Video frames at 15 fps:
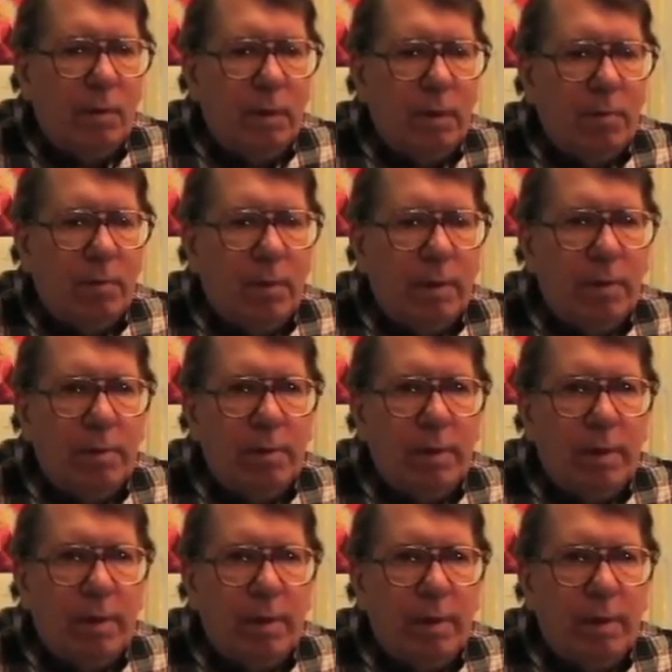get the records
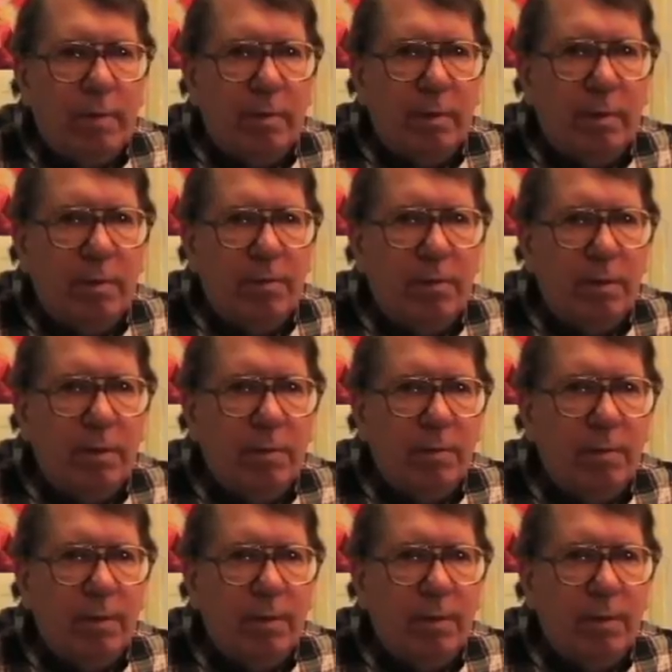like that with individual